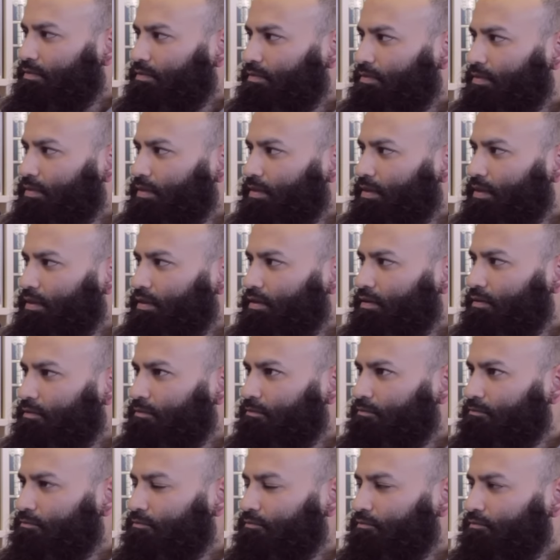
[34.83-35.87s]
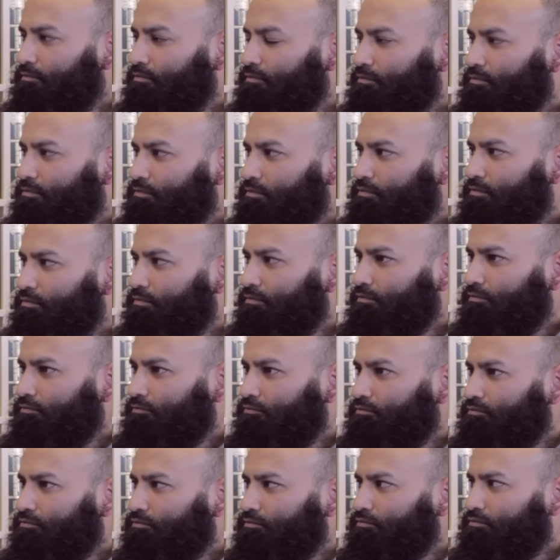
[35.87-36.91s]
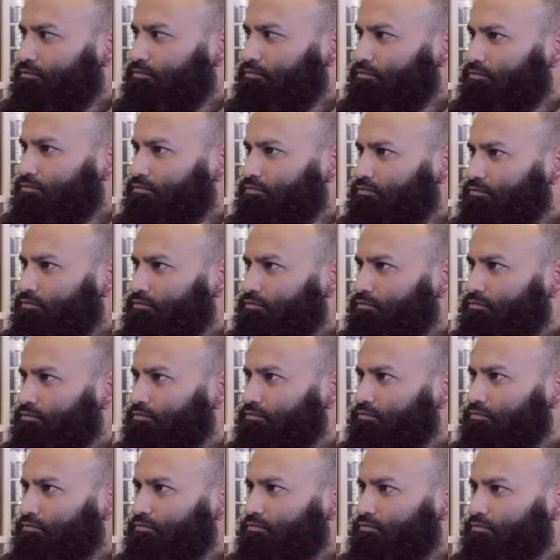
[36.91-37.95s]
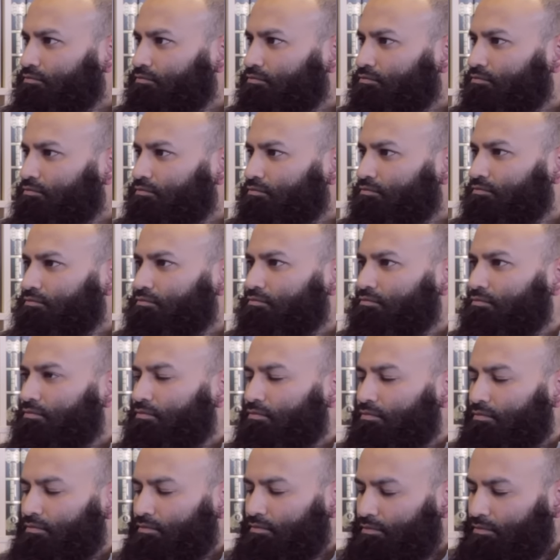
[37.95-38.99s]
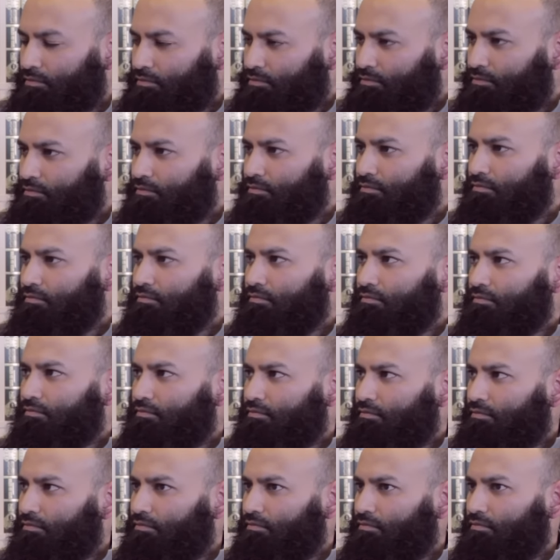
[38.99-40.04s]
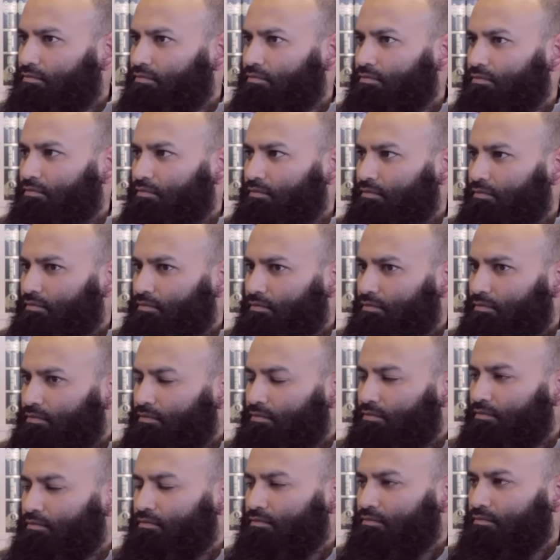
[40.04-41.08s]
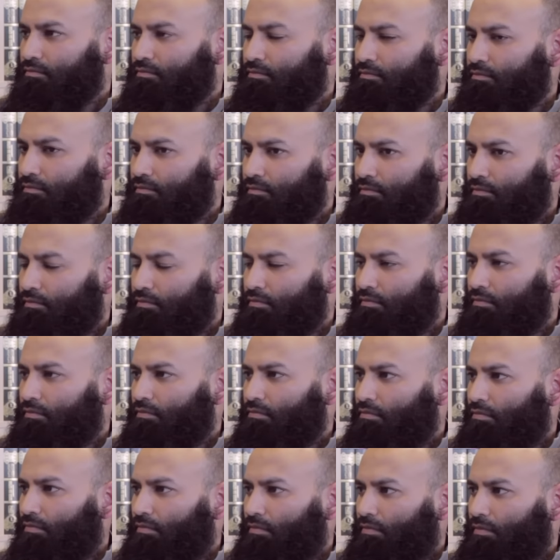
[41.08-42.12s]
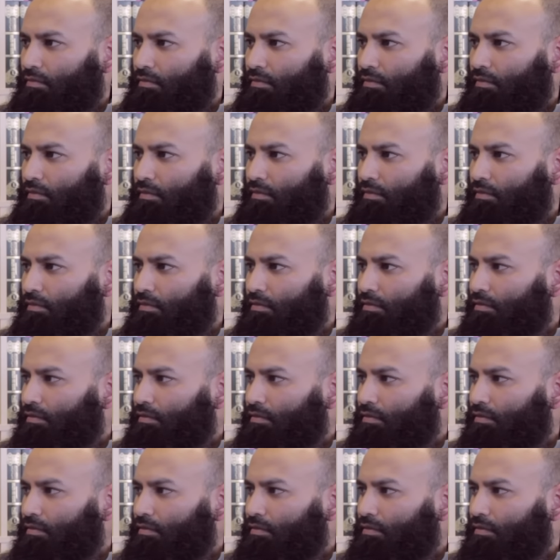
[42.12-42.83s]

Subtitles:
No words are spoken by the person on screen.